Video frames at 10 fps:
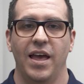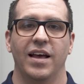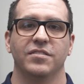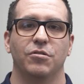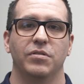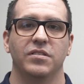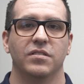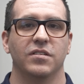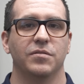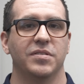As always,
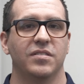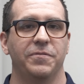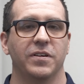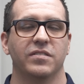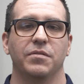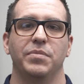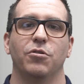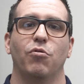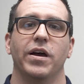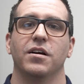the specifics can be
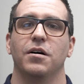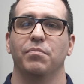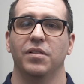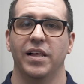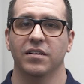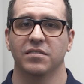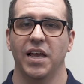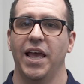quite complex,